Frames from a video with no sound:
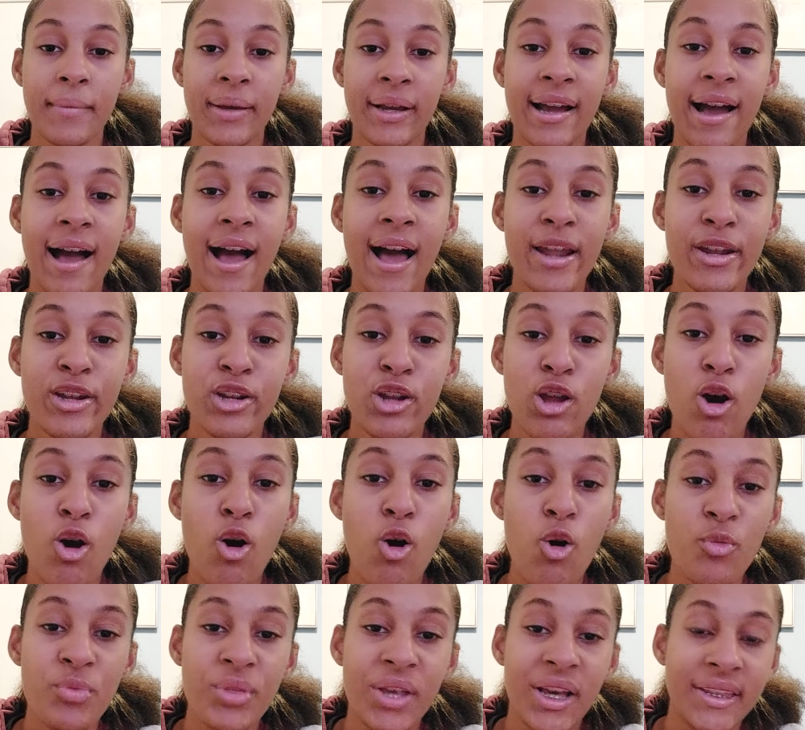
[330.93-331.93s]
God
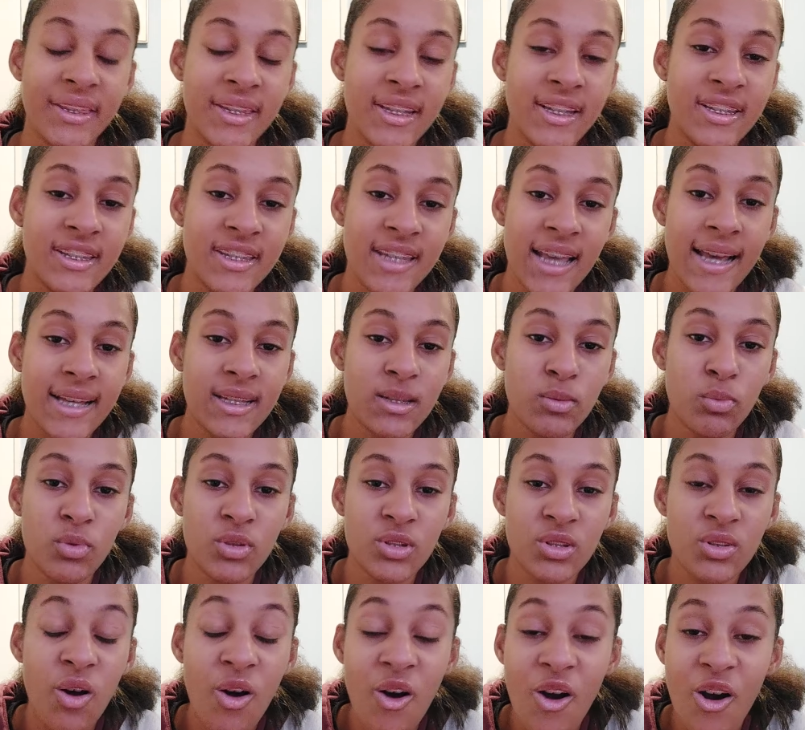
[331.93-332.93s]
know that this test
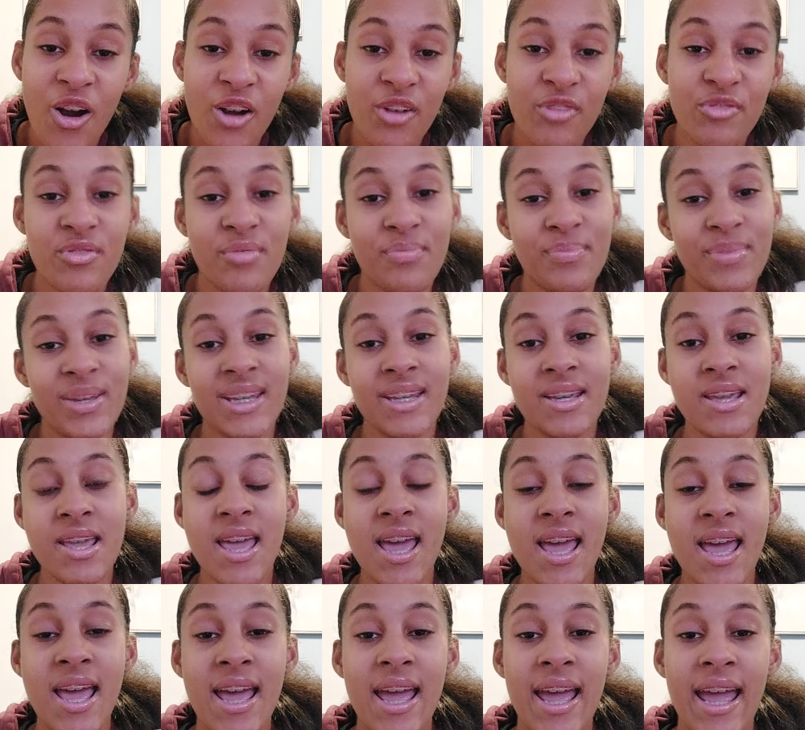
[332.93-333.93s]
was hard for
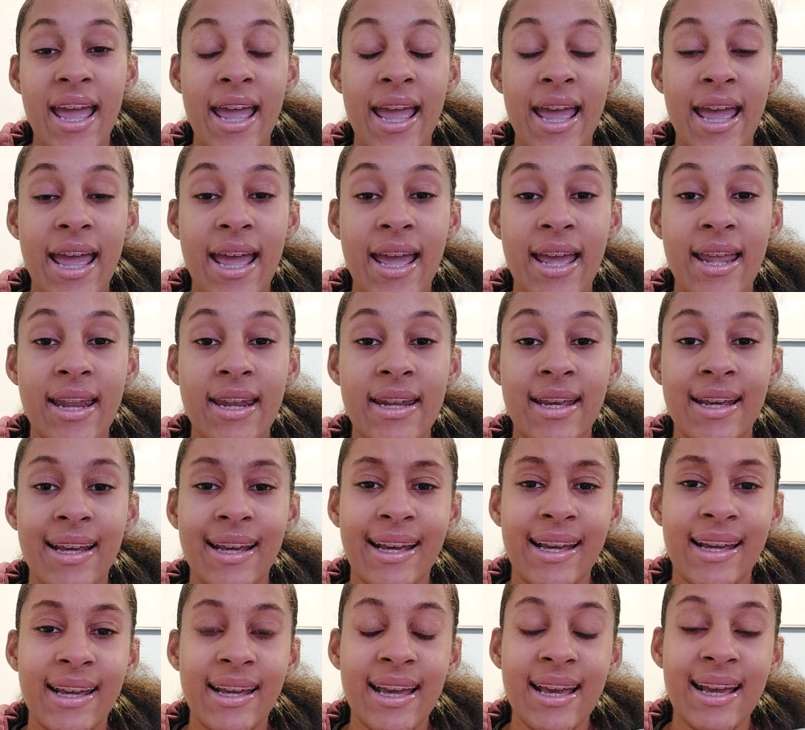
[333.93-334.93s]
me
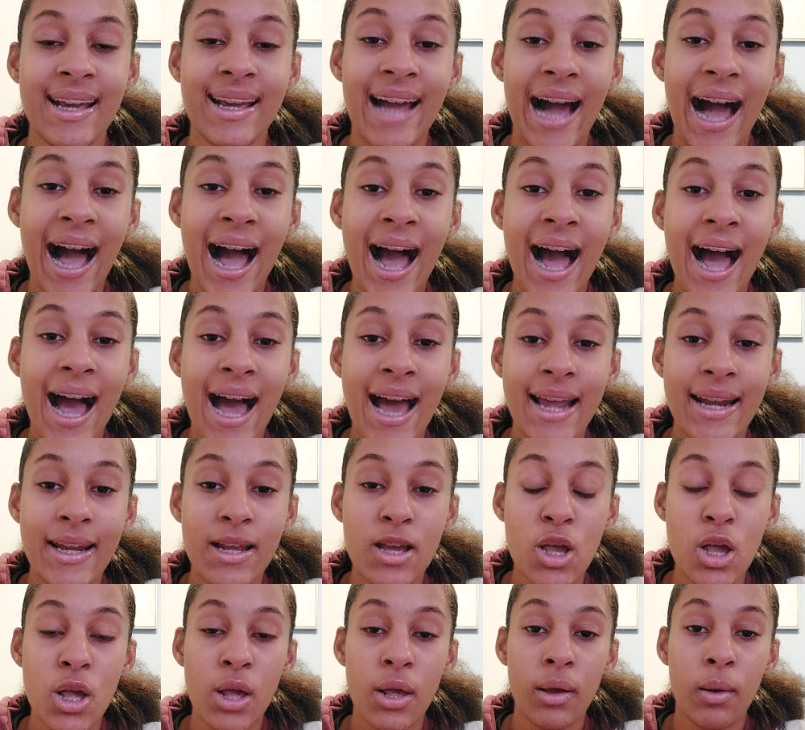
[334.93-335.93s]
and
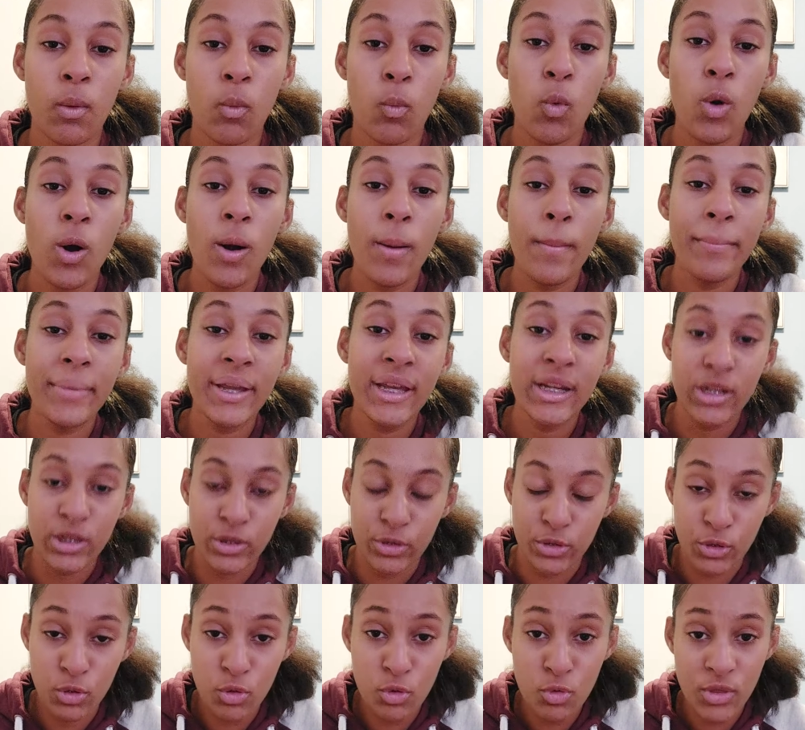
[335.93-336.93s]
God want me to
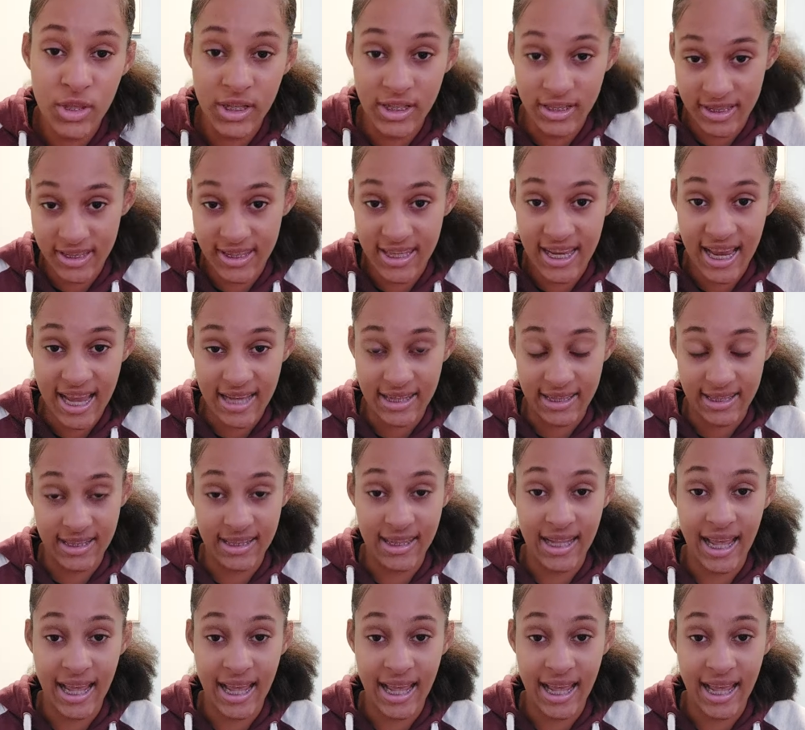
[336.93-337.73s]
do this test.